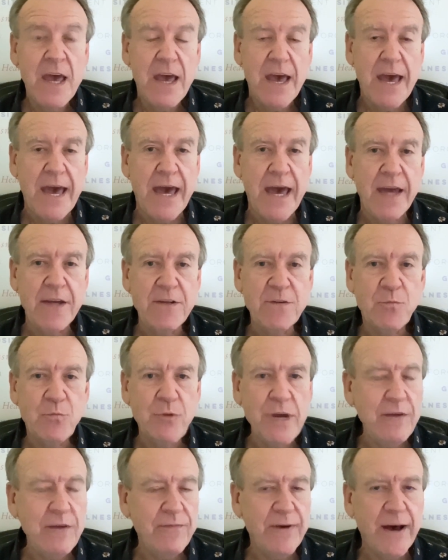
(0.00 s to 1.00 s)
And
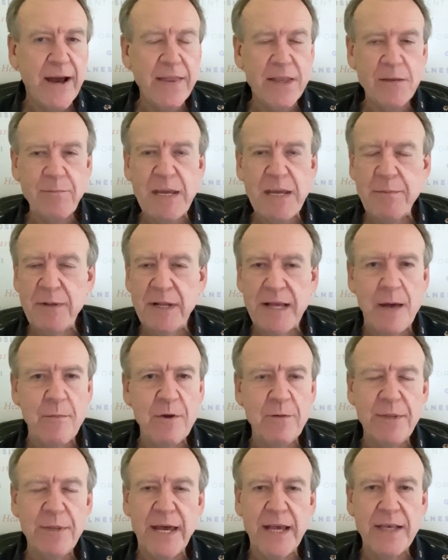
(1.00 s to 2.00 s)
we find that people come
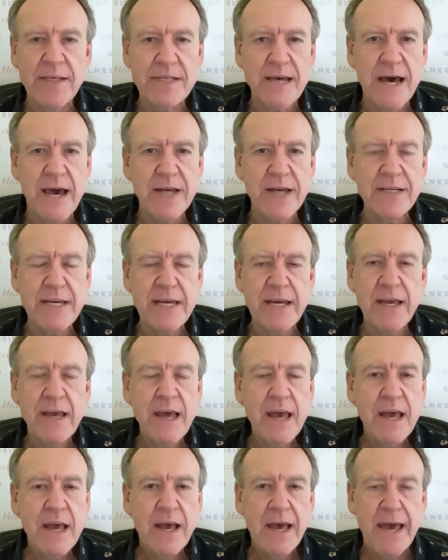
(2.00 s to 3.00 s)
in with anxiety
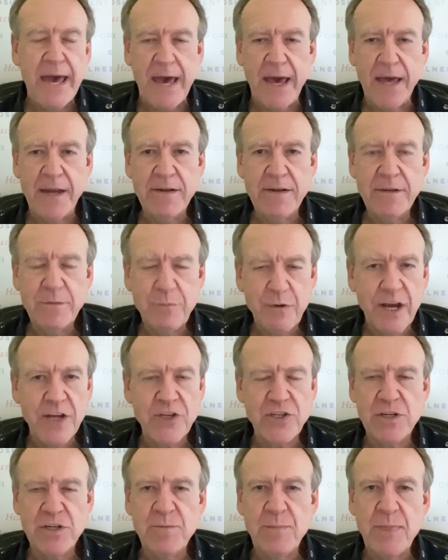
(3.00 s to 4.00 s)
and
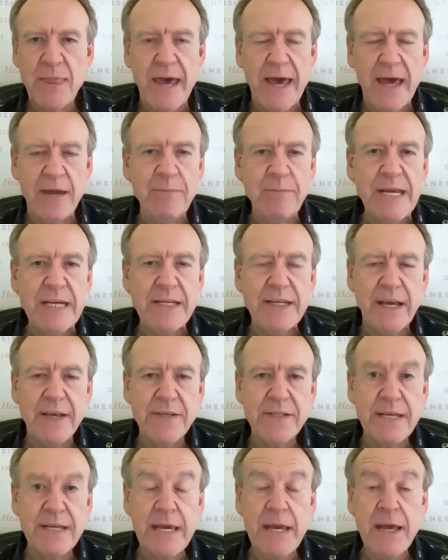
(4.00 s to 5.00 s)
depression and
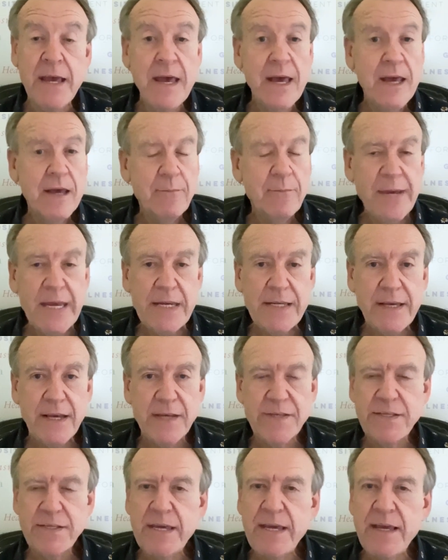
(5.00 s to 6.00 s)
PTSD.
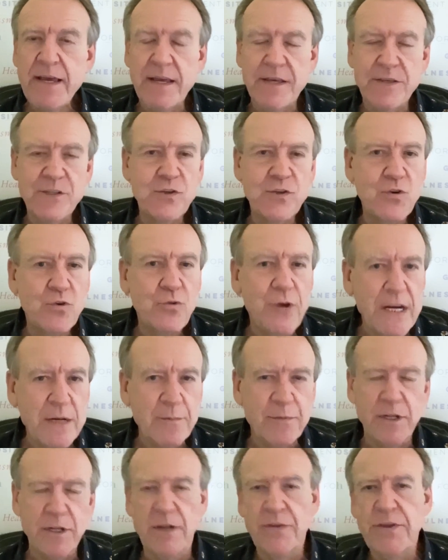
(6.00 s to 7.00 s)
PTSD is
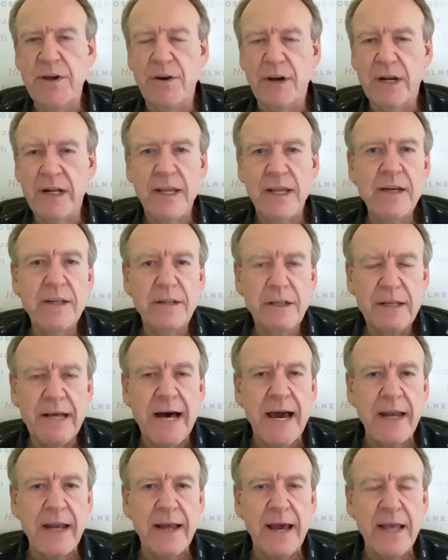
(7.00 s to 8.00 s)
treatable. There are clinical
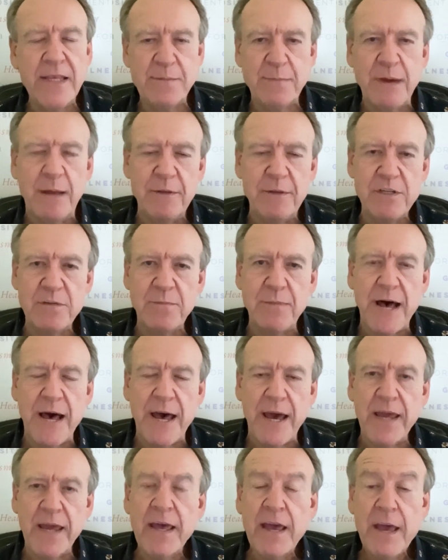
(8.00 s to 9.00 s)
guidelines published
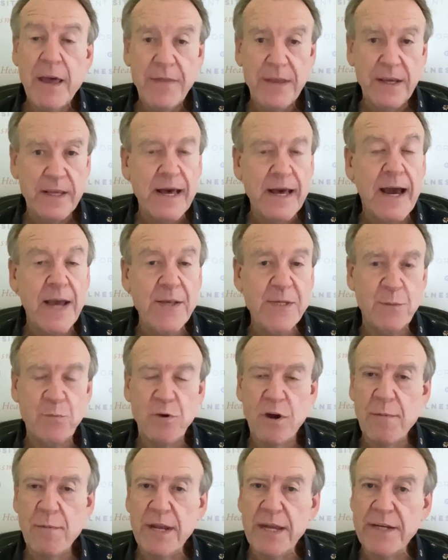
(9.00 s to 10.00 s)
by the Kaiser
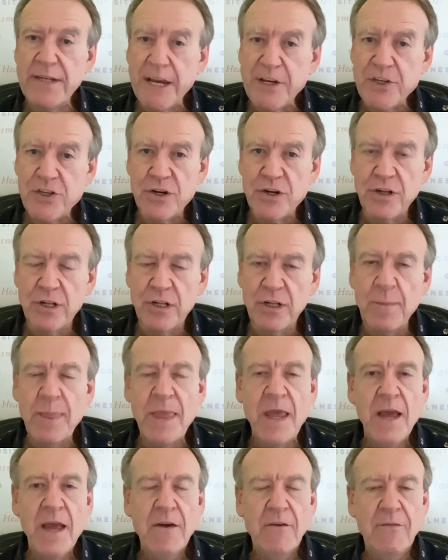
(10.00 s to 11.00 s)
Permanente Journal
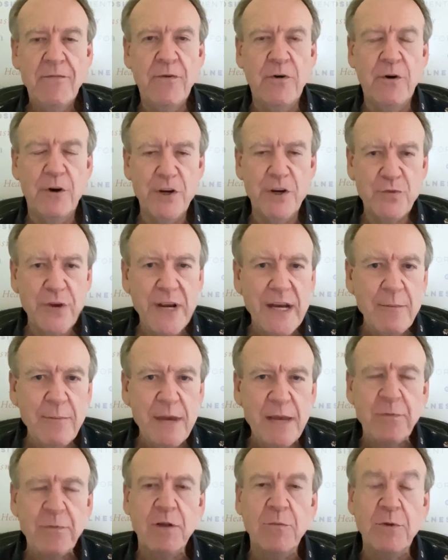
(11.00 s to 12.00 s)
for treating
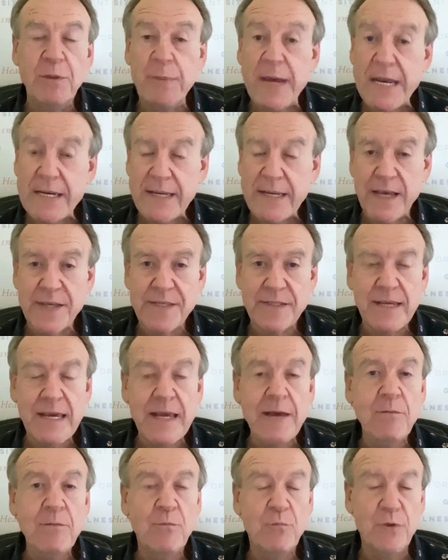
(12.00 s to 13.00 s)
people with
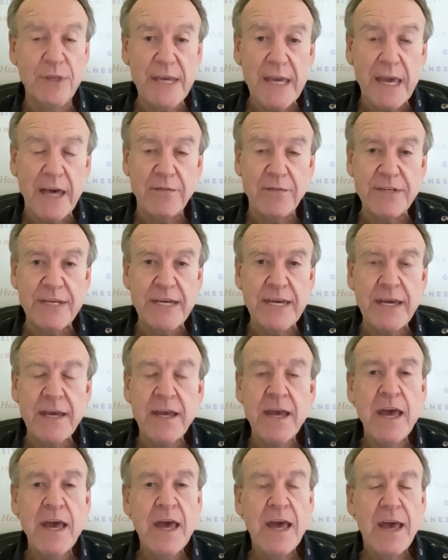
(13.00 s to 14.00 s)
PTSD with
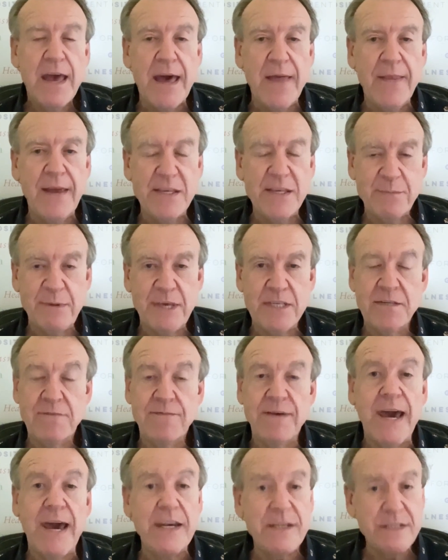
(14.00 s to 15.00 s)
EFT, and they
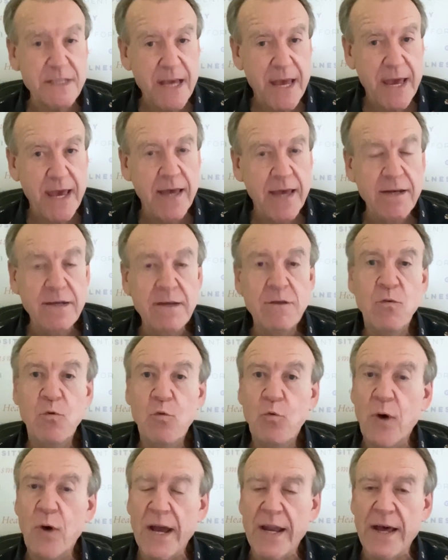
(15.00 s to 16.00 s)
specify 10
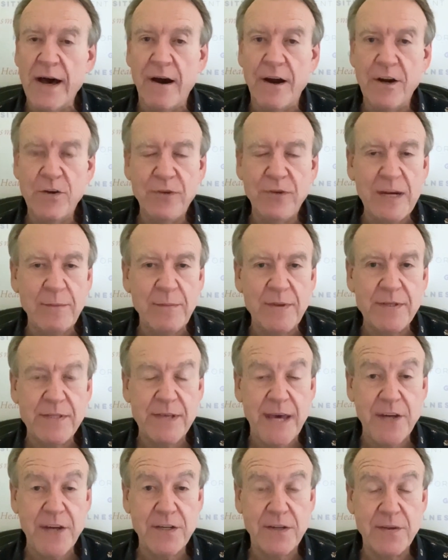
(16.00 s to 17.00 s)
one-hour treatment
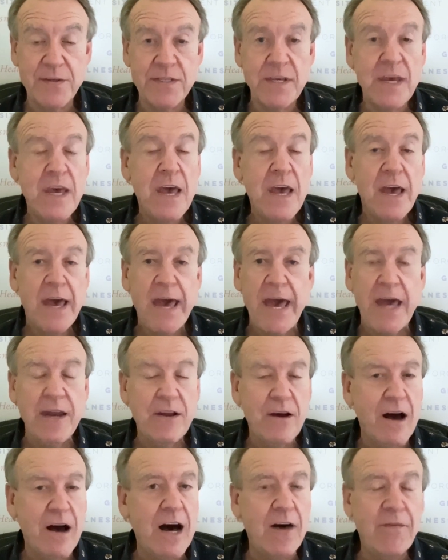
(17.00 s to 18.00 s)
sessions.
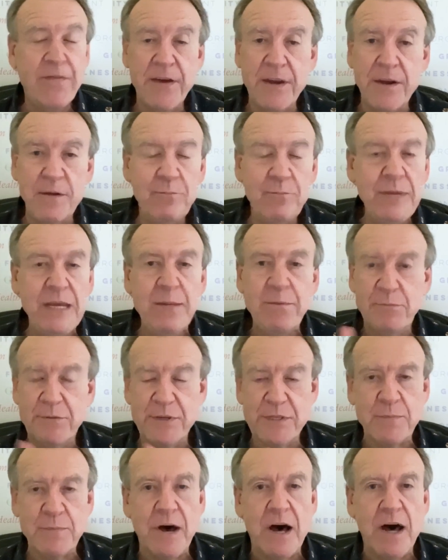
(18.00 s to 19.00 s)
And often people
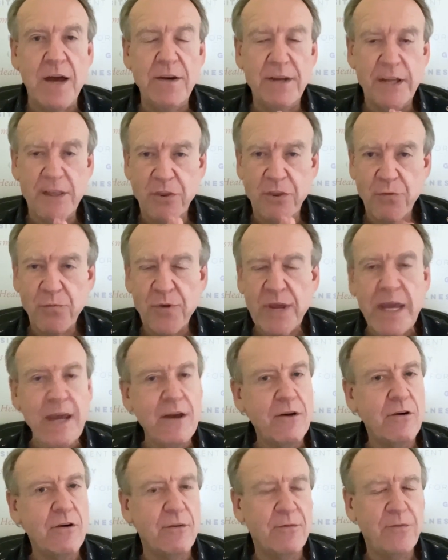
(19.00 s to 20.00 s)
respond in
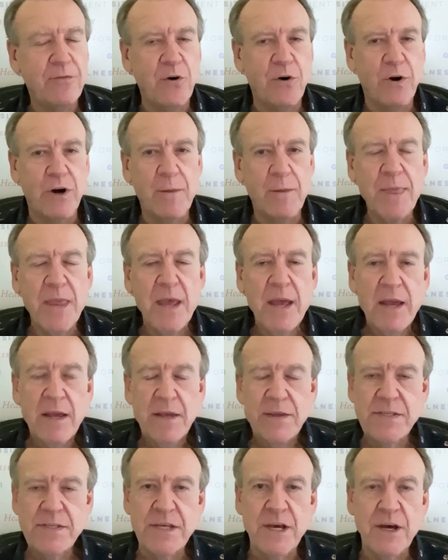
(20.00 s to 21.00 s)
3 or 4.
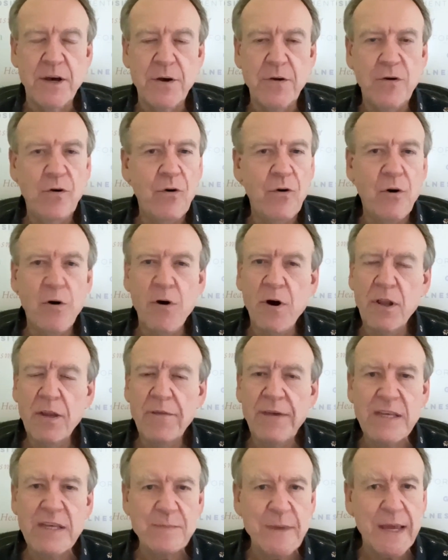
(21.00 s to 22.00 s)
So all of
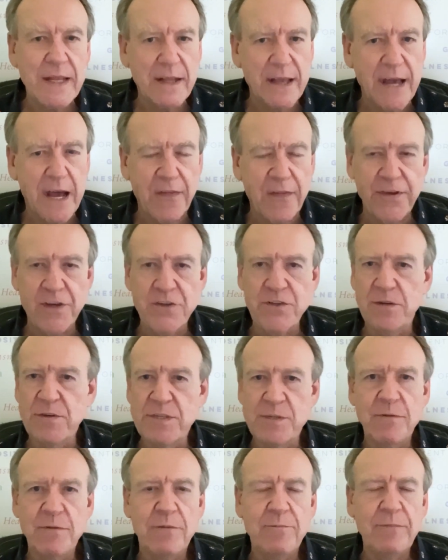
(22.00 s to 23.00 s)
these mental health
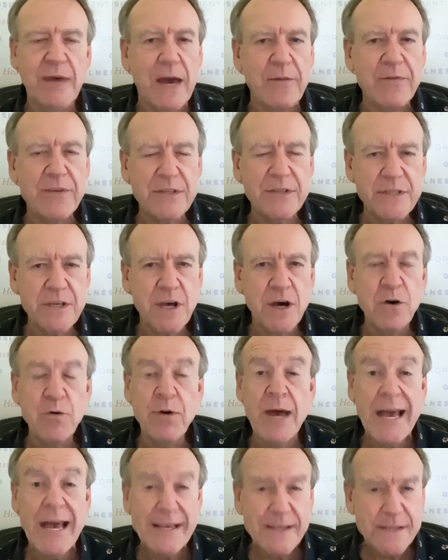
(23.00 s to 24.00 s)
issues have
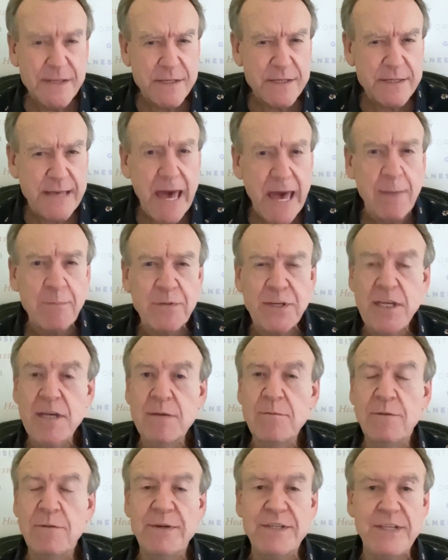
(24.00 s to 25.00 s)
so sapped
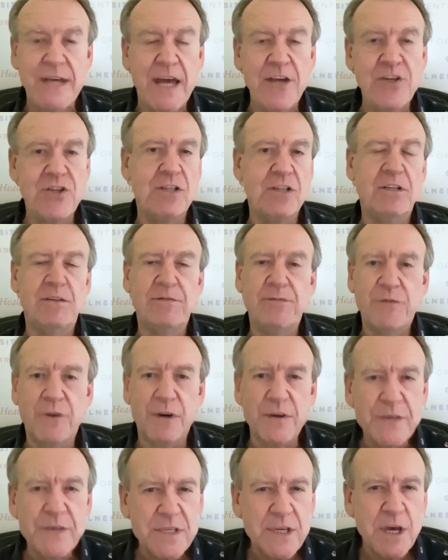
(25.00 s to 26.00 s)
human potential
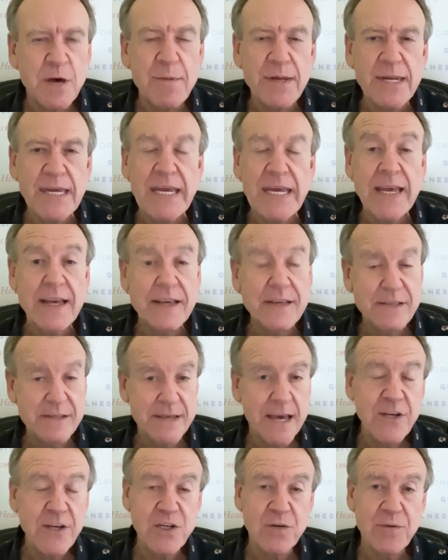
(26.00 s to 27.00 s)
for so many
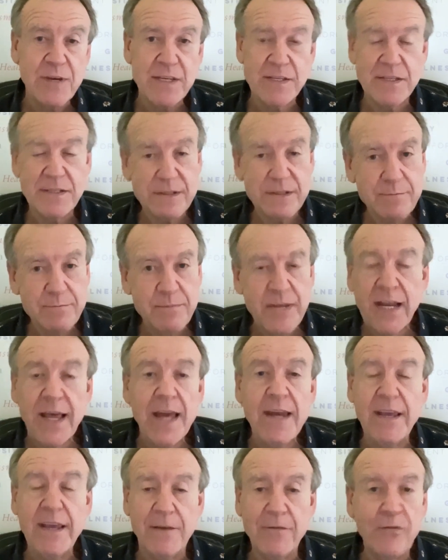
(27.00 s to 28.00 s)
centuries,
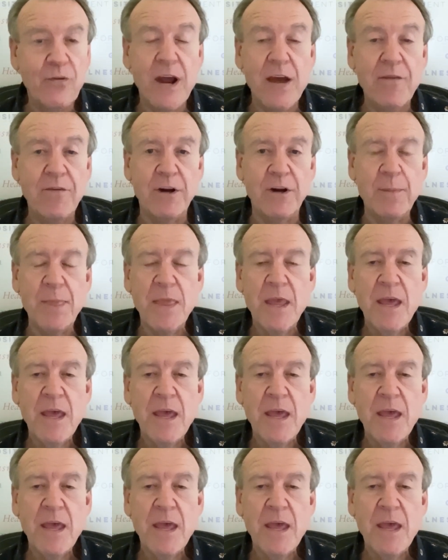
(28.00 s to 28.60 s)
millennia, forever,